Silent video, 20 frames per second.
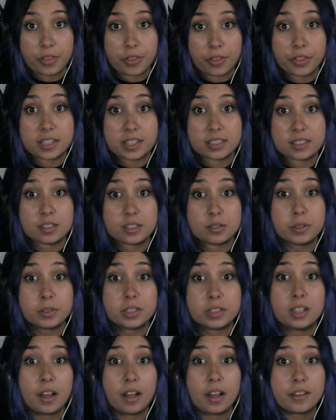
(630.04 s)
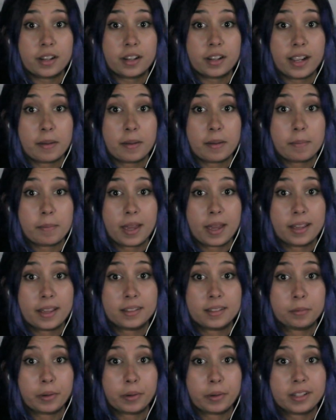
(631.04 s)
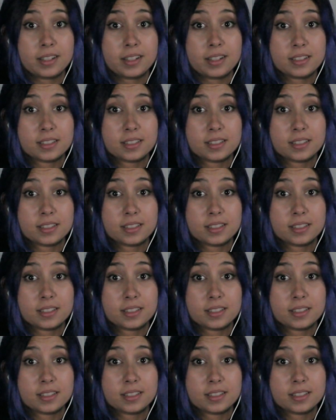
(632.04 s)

This is what the other guy meant when he